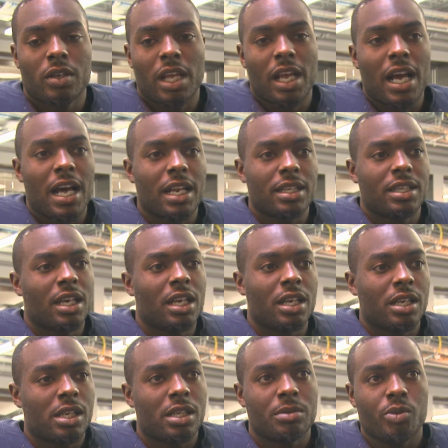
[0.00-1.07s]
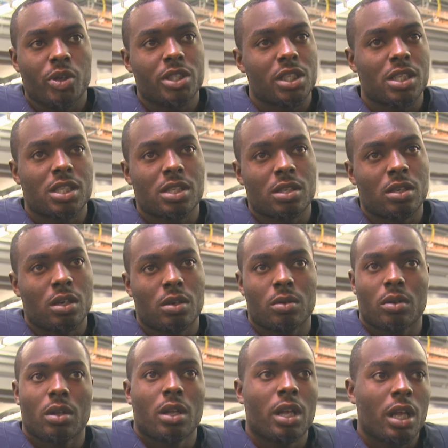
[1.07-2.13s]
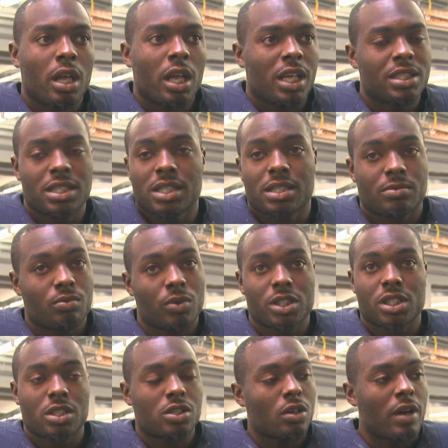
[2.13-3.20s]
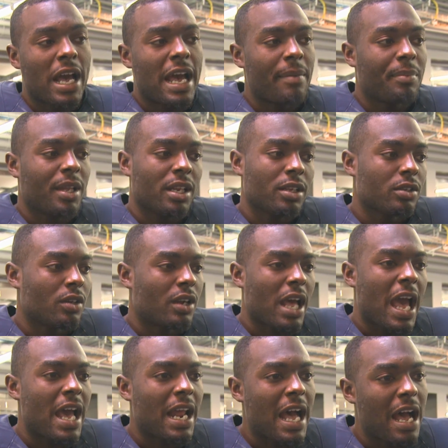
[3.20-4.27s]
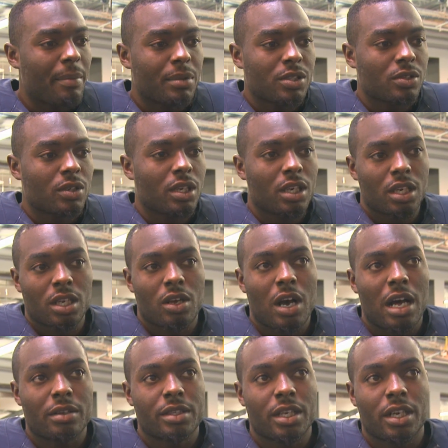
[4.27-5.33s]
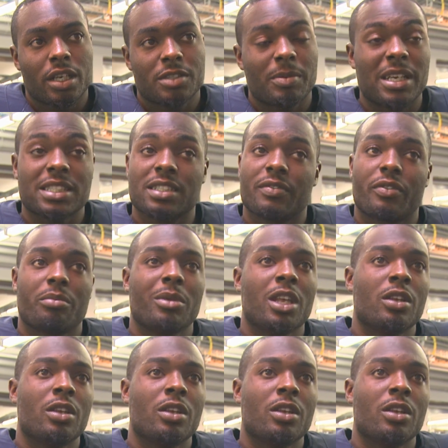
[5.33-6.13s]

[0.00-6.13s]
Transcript: they got it done, and we just, you know, It just we're just so happy, you know, to have an opportunity to go out there, especially for me.